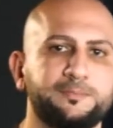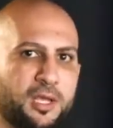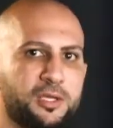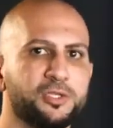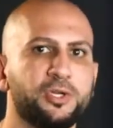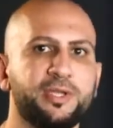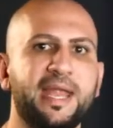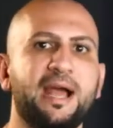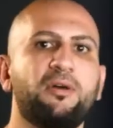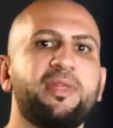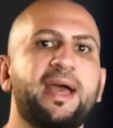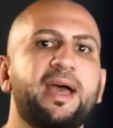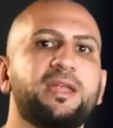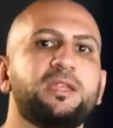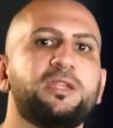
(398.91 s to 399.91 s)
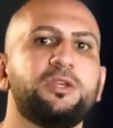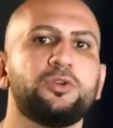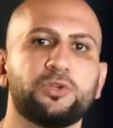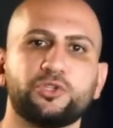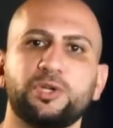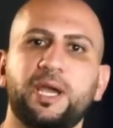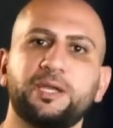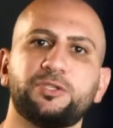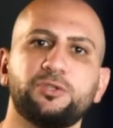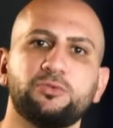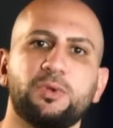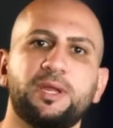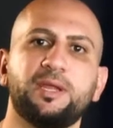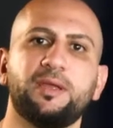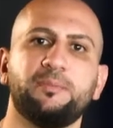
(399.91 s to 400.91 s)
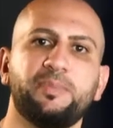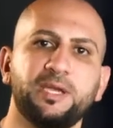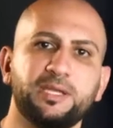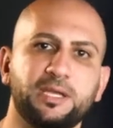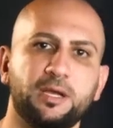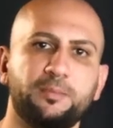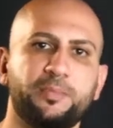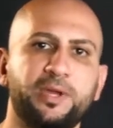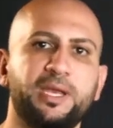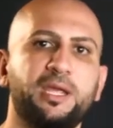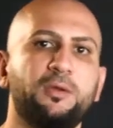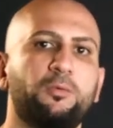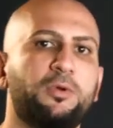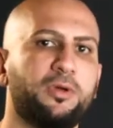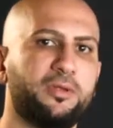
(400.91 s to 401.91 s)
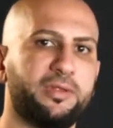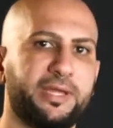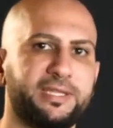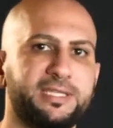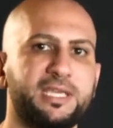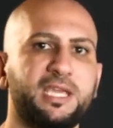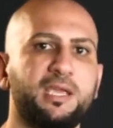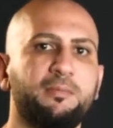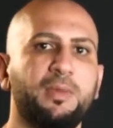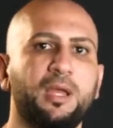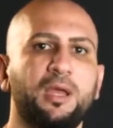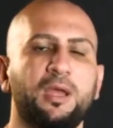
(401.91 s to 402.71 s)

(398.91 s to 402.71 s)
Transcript: So now that you're trying to run a big company with a team,